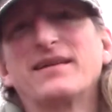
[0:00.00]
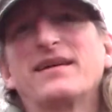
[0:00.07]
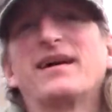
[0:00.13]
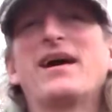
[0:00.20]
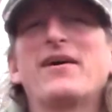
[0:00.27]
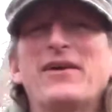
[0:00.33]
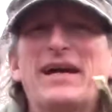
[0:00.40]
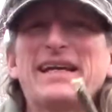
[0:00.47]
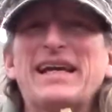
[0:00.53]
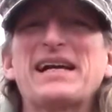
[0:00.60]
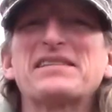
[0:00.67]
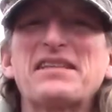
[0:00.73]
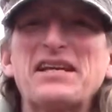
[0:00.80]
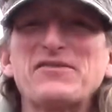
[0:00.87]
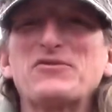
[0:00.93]
All right, guys,
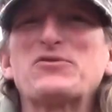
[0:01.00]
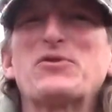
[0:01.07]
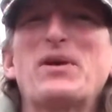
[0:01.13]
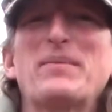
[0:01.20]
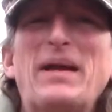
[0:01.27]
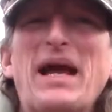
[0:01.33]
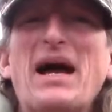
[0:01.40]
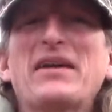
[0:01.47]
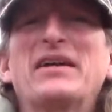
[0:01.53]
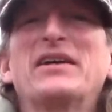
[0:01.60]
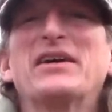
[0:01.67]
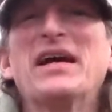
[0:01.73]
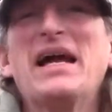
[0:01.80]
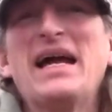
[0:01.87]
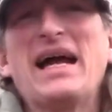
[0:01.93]
thanks for joining me out here
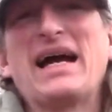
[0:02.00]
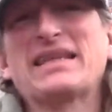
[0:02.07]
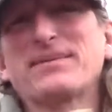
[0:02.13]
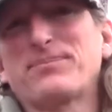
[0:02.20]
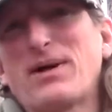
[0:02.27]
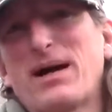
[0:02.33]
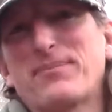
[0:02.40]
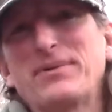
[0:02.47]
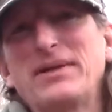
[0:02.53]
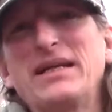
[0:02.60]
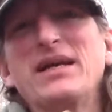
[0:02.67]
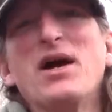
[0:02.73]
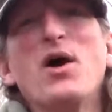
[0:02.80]
at the property.